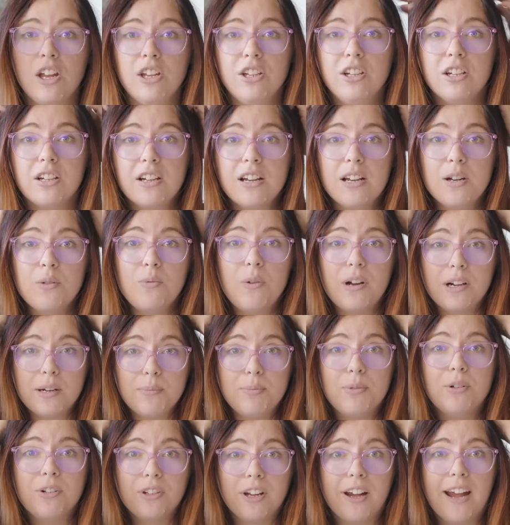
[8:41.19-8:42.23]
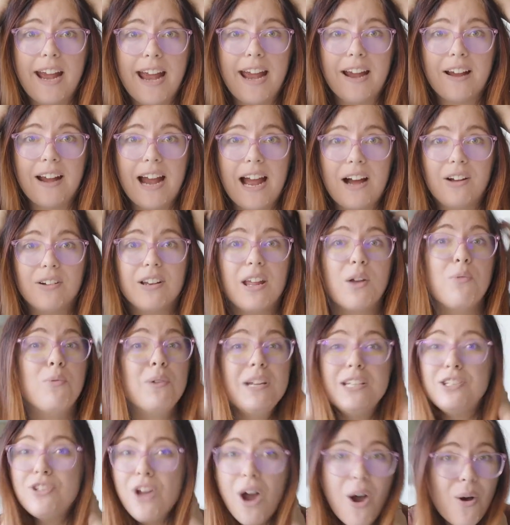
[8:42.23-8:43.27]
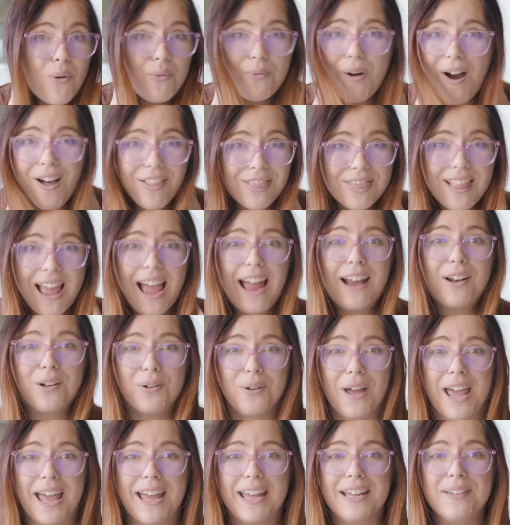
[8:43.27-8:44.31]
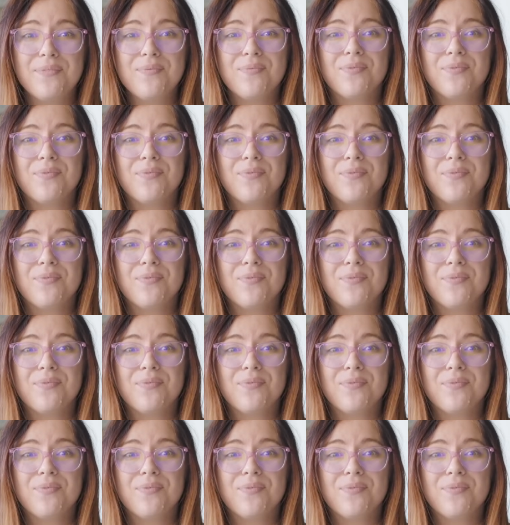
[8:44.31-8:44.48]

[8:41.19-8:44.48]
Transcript: you're gonna wanna pull your hair out and we don't want that, okay?